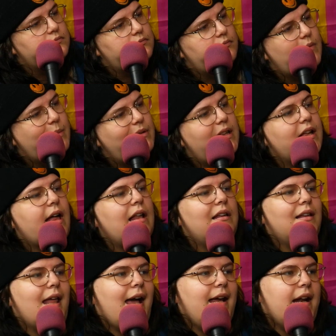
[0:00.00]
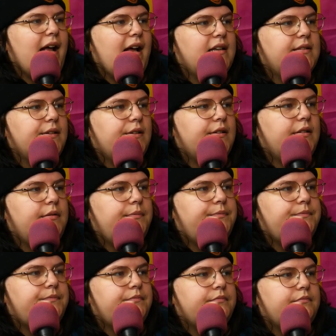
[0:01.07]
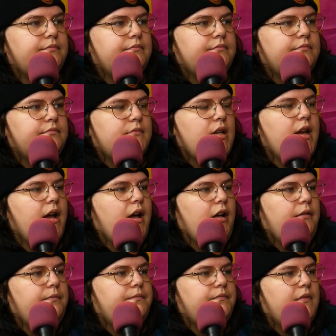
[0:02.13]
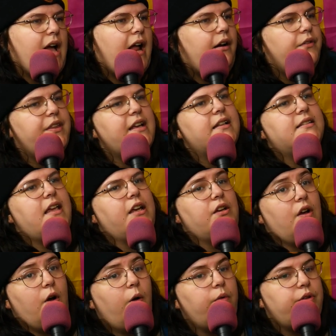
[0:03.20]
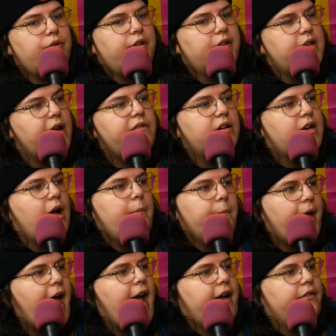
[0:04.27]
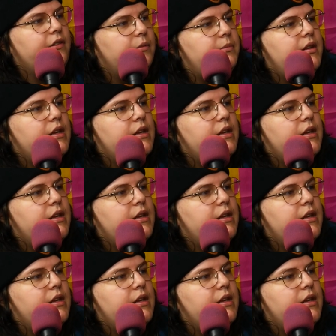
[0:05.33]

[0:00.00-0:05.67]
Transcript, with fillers: But Maybe I like do a light asshole. Light asshole. Yeah. I don't think it's like, oh, you can never come back from